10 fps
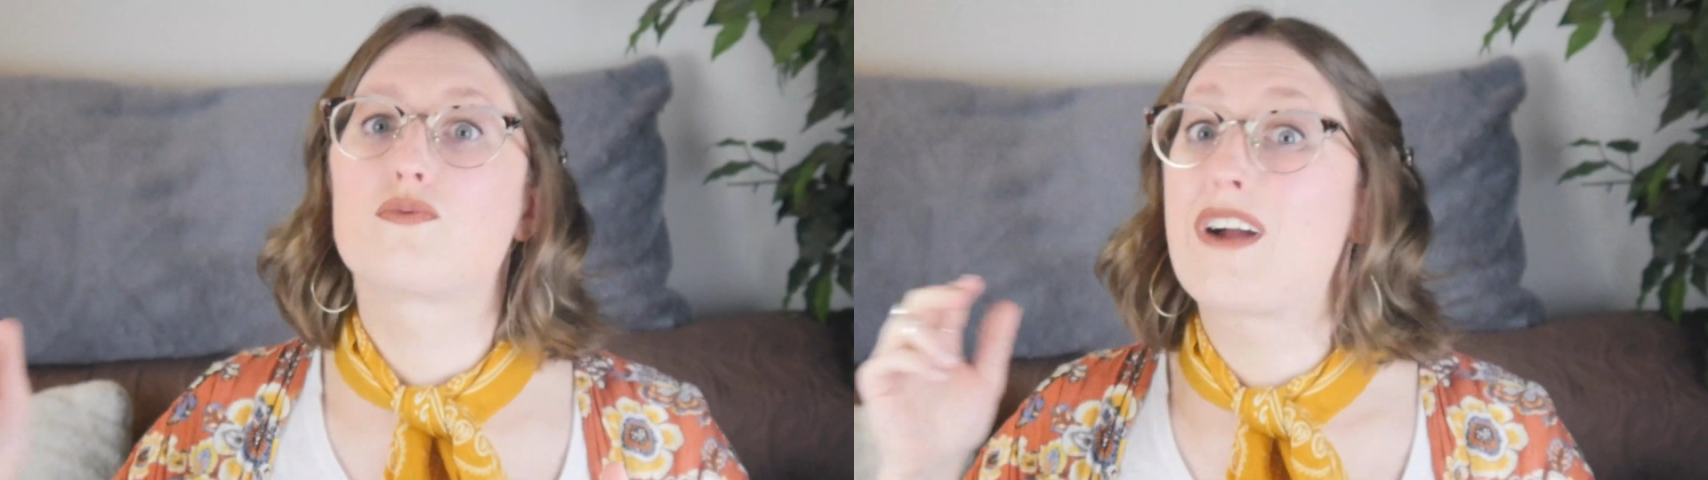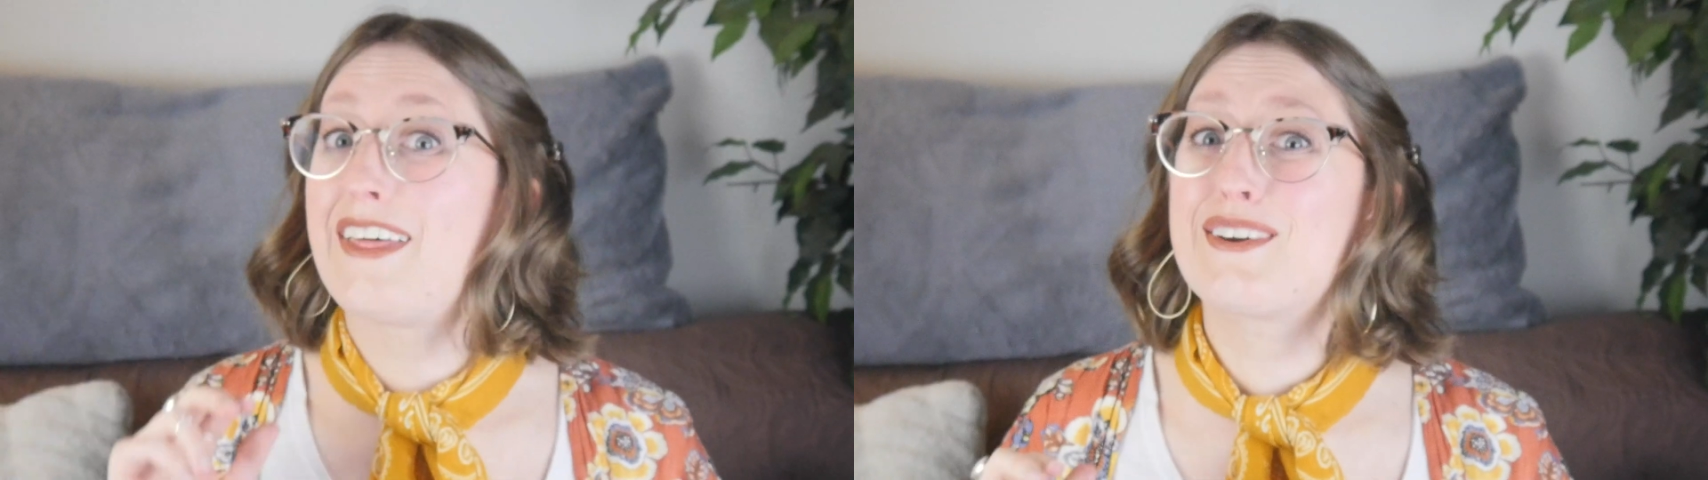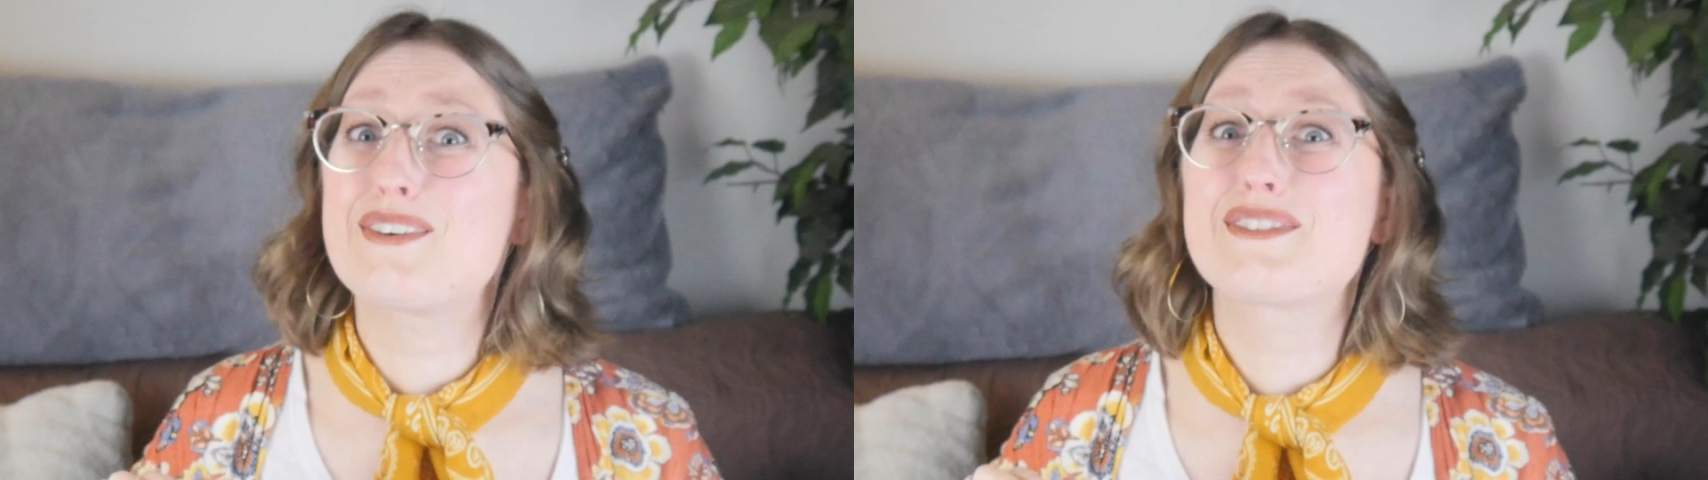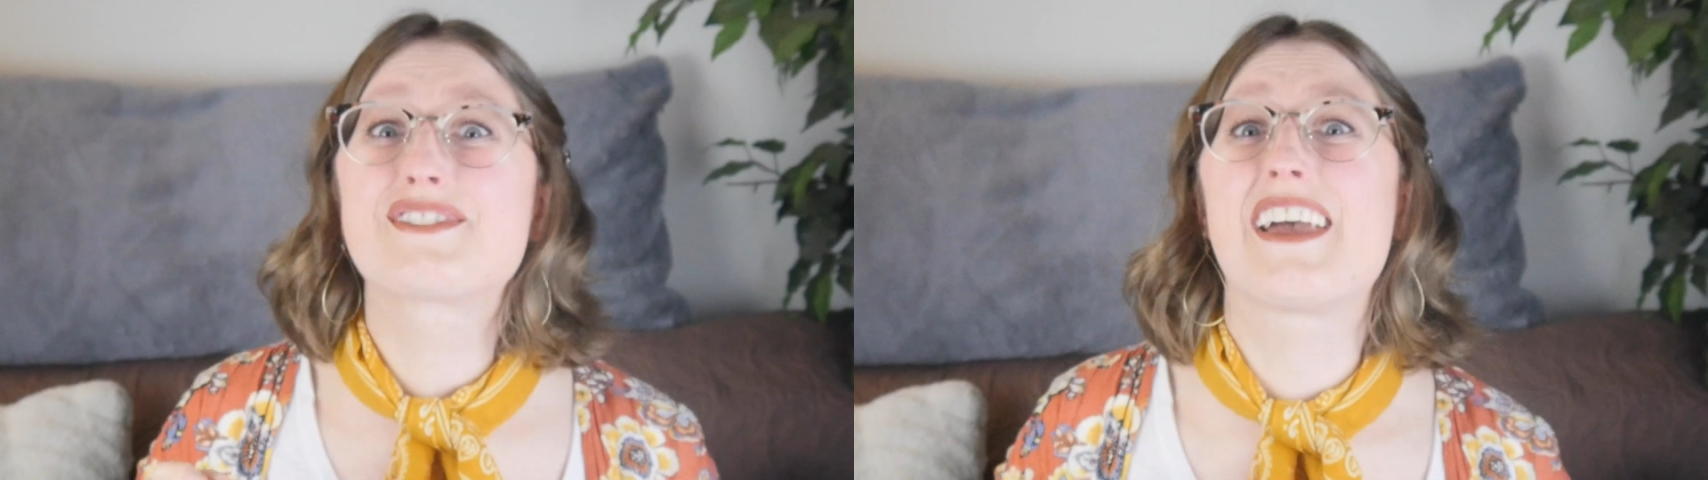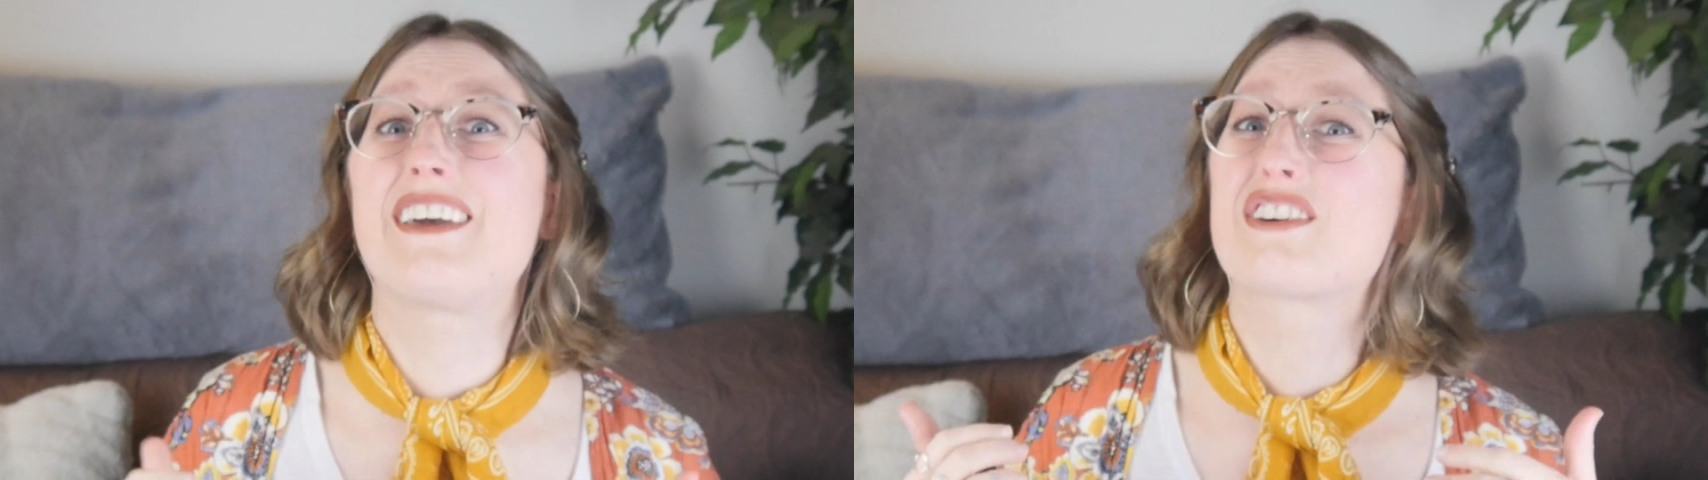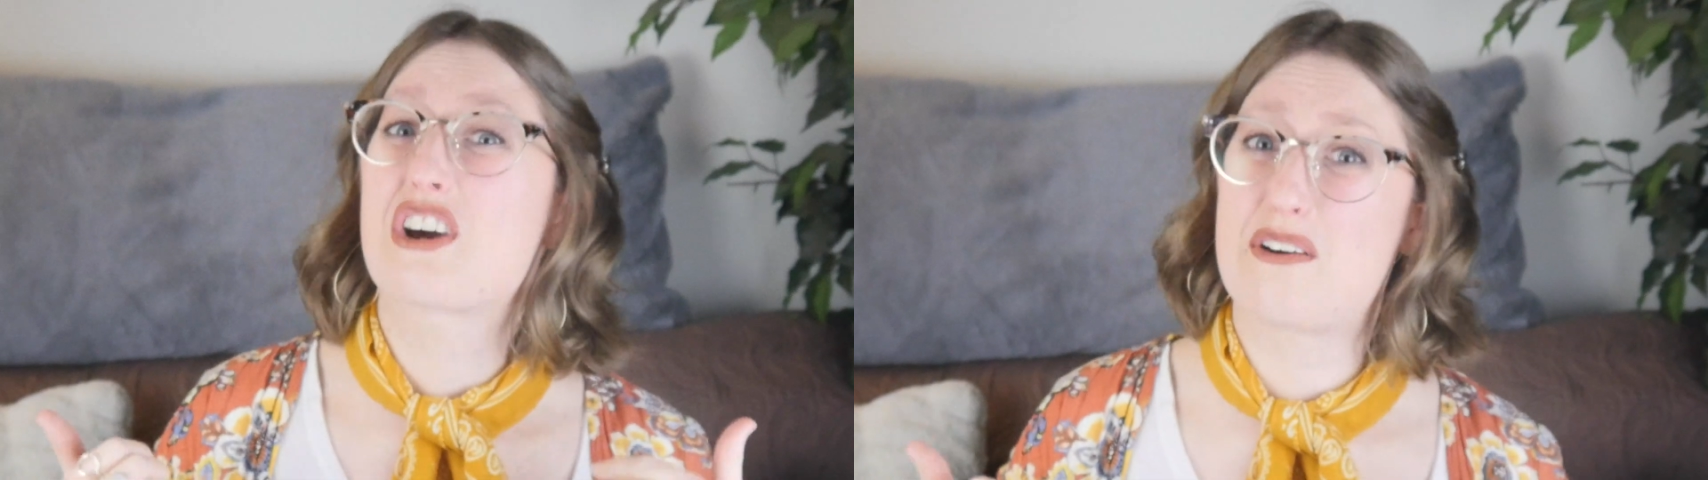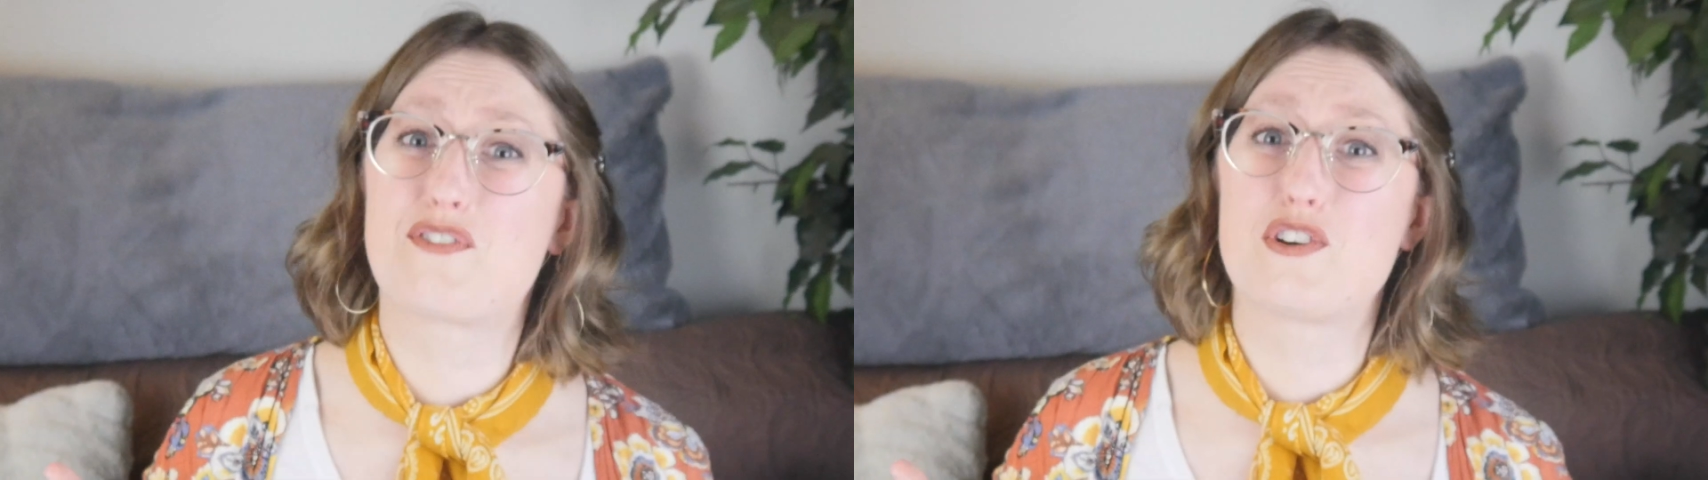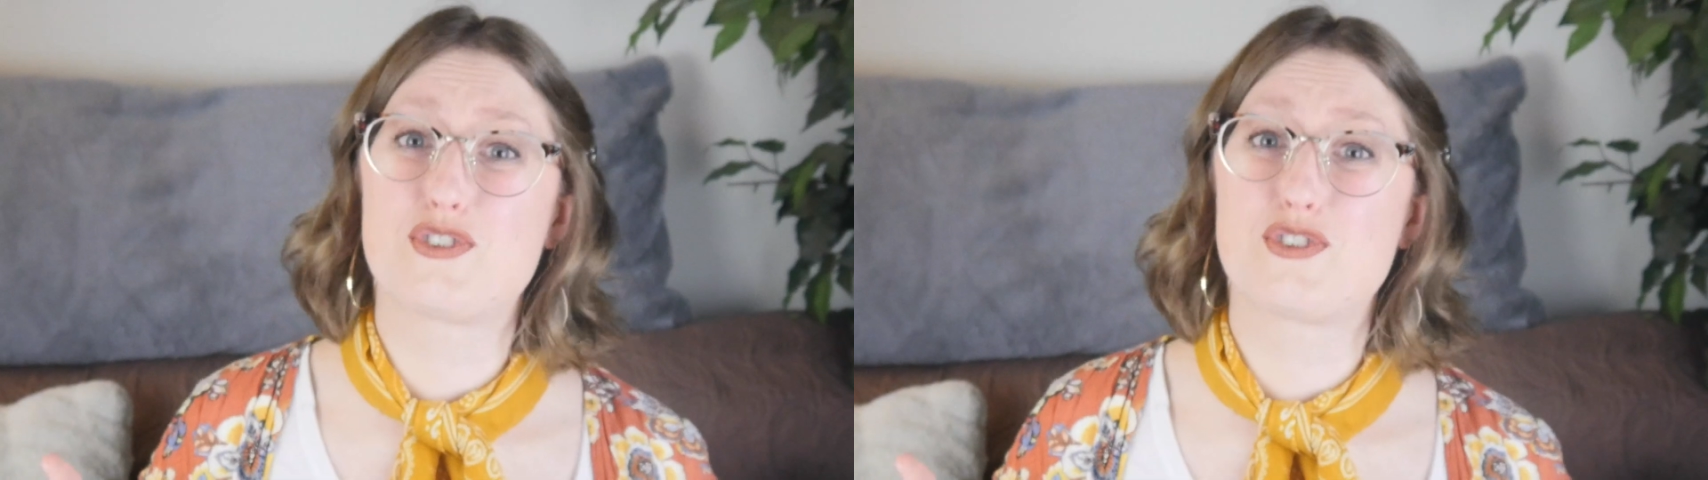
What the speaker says: rather stay in the comfort